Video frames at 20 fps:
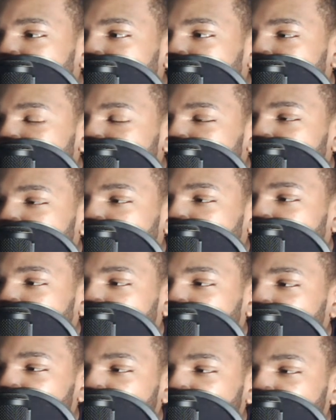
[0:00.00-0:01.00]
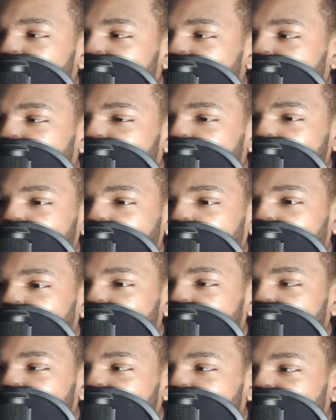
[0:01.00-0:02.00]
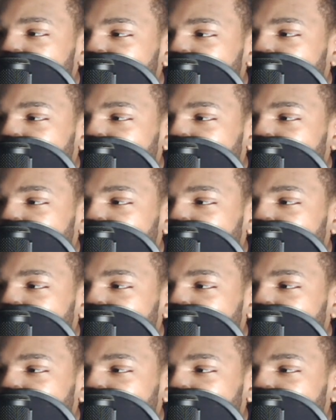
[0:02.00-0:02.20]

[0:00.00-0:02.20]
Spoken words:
I was just kind of like, I want to do something that y'all choose,